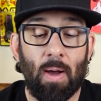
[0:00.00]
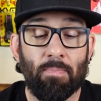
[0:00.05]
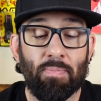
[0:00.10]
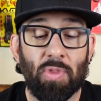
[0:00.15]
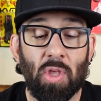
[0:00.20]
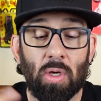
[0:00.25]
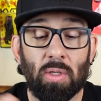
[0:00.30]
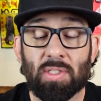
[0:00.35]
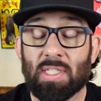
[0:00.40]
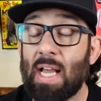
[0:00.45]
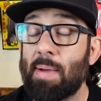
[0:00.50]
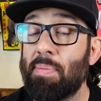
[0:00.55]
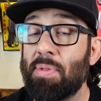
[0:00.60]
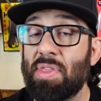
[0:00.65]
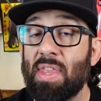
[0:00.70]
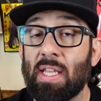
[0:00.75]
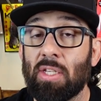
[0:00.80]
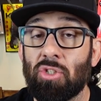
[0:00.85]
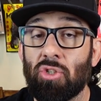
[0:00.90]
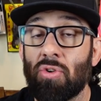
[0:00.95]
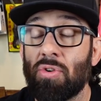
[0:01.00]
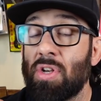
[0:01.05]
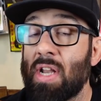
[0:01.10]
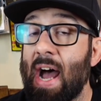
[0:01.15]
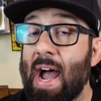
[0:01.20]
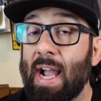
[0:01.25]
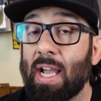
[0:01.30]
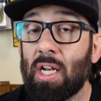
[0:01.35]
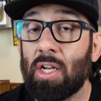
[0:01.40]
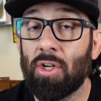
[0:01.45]
Those type of things you're
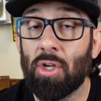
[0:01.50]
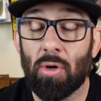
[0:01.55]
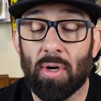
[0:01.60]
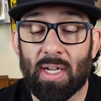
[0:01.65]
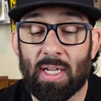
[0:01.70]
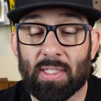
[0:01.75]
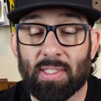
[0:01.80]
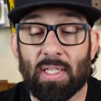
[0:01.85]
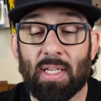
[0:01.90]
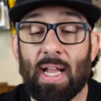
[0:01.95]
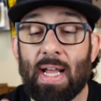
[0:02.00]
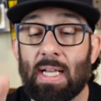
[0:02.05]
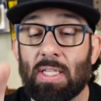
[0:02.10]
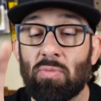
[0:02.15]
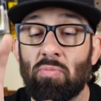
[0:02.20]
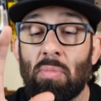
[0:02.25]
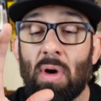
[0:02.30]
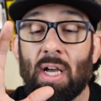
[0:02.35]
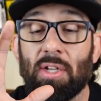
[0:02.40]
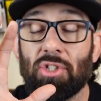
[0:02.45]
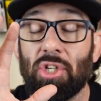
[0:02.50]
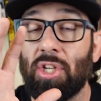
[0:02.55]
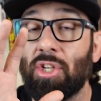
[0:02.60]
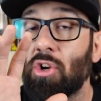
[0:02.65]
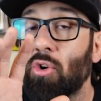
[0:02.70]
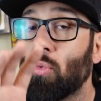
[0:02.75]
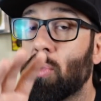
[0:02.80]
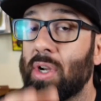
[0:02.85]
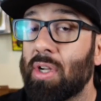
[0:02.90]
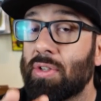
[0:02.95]
not going to notice as much, and
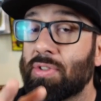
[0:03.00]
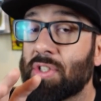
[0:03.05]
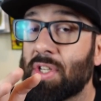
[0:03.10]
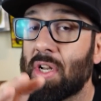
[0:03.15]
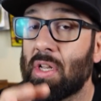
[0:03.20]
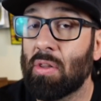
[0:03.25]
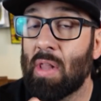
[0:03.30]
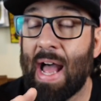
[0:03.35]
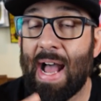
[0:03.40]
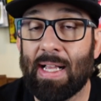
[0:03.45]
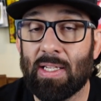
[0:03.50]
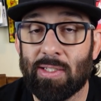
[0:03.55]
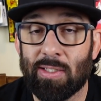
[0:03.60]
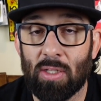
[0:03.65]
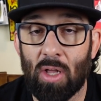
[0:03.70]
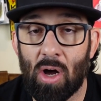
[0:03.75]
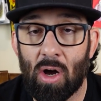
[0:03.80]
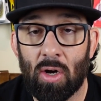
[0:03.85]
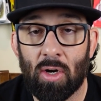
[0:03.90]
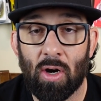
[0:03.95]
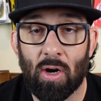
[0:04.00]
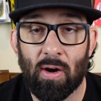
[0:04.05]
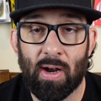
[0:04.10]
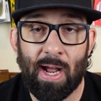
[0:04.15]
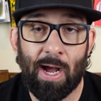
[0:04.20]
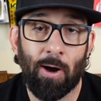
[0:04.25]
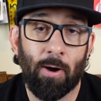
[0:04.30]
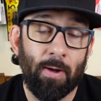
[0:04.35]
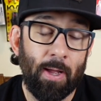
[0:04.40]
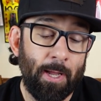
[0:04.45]
your reel's going to last longer.
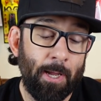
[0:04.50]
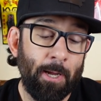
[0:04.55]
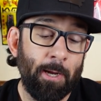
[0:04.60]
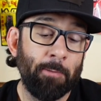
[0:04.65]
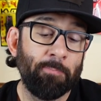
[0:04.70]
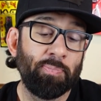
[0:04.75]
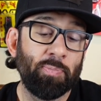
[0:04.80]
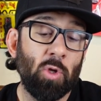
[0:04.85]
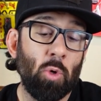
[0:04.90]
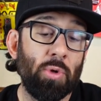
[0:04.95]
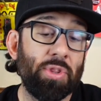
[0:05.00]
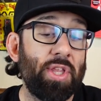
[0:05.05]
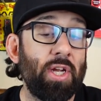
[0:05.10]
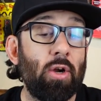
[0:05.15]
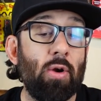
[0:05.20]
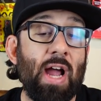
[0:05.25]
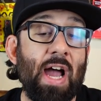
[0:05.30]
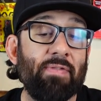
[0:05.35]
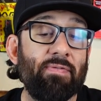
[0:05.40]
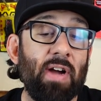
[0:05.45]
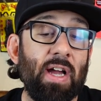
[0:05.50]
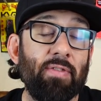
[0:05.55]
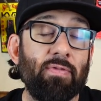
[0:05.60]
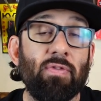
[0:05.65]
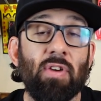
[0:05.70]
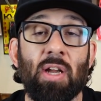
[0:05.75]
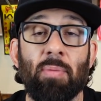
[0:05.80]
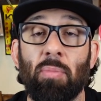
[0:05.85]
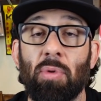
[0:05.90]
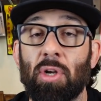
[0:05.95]
Now, with a graphite
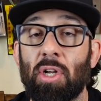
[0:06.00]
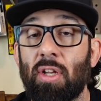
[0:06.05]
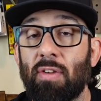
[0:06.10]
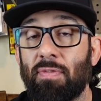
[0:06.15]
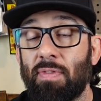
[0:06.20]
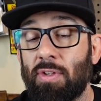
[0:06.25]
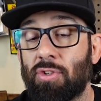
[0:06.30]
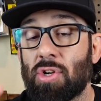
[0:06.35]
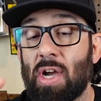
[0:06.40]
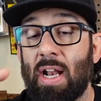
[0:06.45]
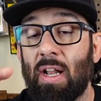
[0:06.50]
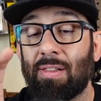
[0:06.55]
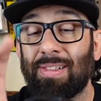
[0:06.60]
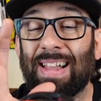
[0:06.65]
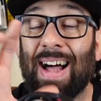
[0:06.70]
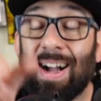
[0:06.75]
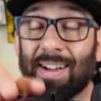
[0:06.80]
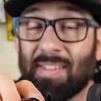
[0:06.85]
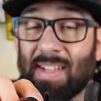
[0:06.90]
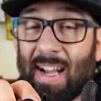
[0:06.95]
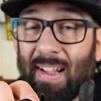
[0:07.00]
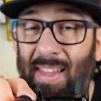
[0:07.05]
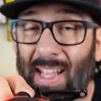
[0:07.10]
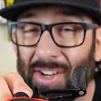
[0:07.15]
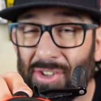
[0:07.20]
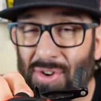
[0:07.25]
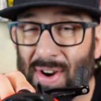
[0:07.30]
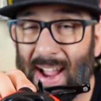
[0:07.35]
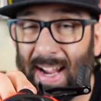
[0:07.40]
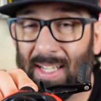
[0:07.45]
frame reel, if you try to lock down
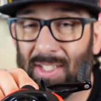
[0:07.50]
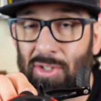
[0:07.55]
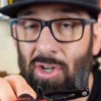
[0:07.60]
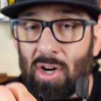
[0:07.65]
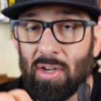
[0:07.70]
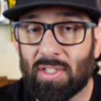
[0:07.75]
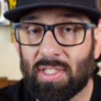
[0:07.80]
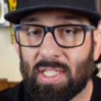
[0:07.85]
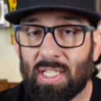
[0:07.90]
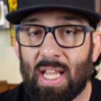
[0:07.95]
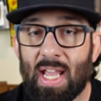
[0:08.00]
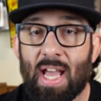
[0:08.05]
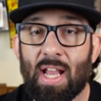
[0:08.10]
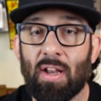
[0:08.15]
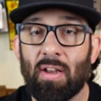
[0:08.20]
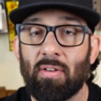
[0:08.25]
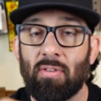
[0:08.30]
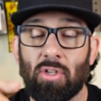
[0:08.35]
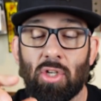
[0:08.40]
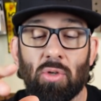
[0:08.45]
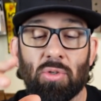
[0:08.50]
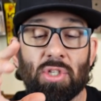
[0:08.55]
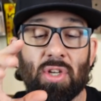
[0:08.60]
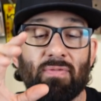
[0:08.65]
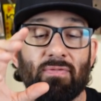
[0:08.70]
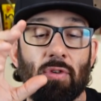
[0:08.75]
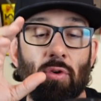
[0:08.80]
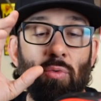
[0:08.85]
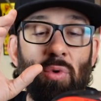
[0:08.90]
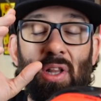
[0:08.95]
that drag as hard as you can and use it
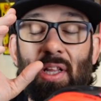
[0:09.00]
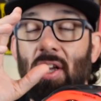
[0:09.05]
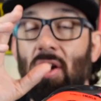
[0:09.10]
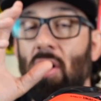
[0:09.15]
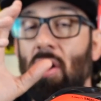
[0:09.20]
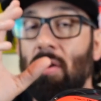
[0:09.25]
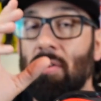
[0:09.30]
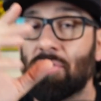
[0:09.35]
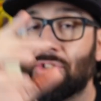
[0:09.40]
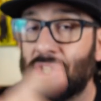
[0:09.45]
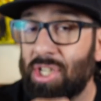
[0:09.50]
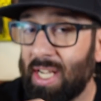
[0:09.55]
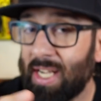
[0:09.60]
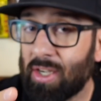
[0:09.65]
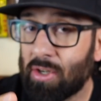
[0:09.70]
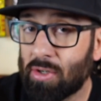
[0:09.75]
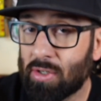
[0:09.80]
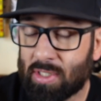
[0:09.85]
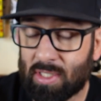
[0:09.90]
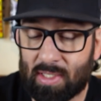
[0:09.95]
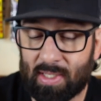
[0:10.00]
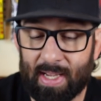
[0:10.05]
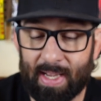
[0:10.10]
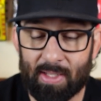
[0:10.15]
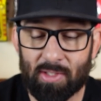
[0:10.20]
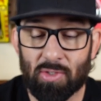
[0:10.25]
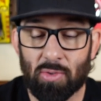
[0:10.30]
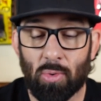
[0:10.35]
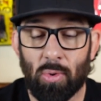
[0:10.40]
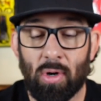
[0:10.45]
for really hard jig hook
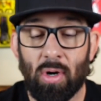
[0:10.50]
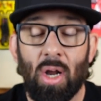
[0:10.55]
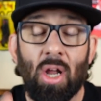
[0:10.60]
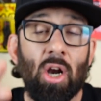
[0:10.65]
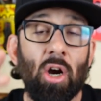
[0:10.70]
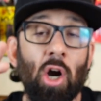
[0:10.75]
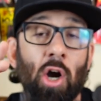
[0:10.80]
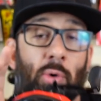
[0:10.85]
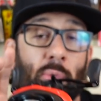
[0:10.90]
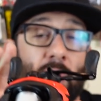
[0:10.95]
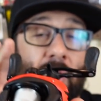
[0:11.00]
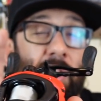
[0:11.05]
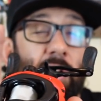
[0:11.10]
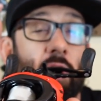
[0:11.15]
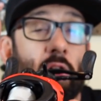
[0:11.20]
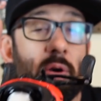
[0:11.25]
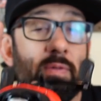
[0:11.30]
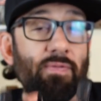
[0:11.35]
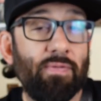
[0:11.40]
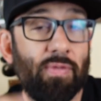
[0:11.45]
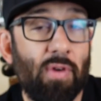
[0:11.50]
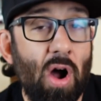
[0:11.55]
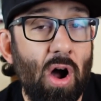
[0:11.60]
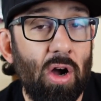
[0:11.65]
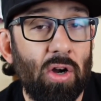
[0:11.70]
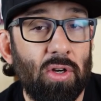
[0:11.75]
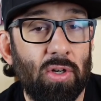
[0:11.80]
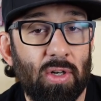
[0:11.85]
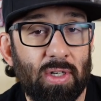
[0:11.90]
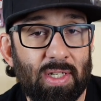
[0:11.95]
sets or really hard
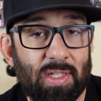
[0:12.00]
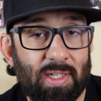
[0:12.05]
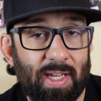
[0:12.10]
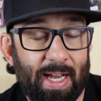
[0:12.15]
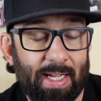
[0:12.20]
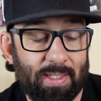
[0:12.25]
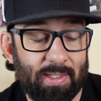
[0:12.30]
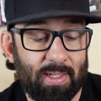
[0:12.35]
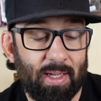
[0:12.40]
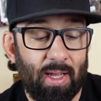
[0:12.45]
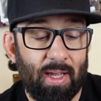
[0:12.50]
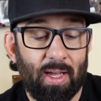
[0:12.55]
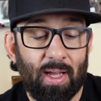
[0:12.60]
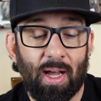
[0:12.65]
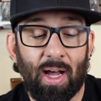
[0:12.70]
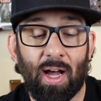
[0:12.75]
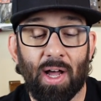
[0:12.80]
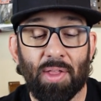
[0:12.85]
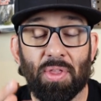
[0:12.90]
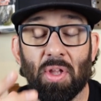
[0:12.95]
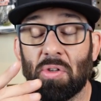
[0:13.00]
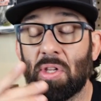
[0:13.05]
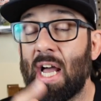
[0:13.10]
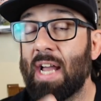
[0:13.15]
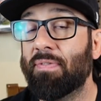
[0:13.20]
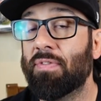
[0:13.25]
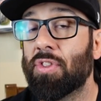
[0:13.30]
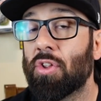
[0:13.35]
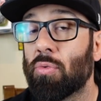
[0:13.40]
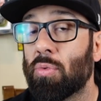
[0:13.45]
frog hook sets, the
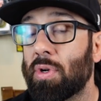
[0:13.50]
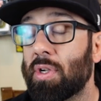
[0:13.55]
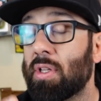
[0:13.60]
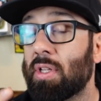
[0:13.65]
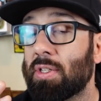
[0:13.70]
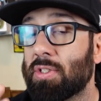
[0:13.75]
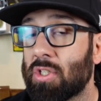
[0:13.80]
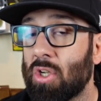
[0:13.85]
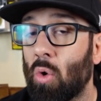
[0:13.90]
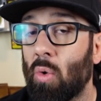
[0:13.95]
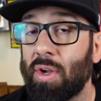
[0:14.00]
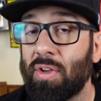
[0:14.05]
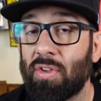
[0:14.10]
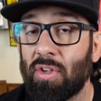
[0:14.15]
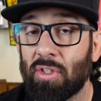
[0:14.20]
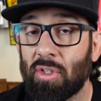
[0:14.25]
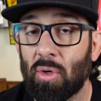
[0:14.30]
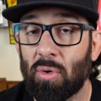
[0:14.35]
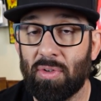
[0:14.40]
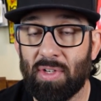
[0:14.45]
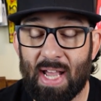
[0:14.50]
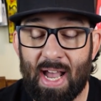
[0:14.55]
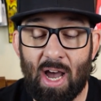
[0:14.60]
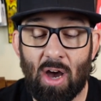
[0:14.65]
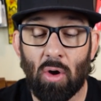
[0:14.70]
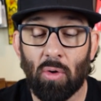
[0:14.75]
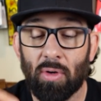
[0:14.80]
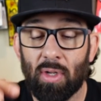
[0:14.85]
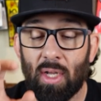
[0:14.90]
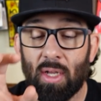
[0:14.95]
life of the reel is going to go
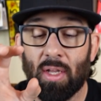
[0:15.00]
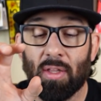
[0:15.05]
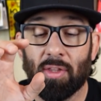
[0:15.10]
down.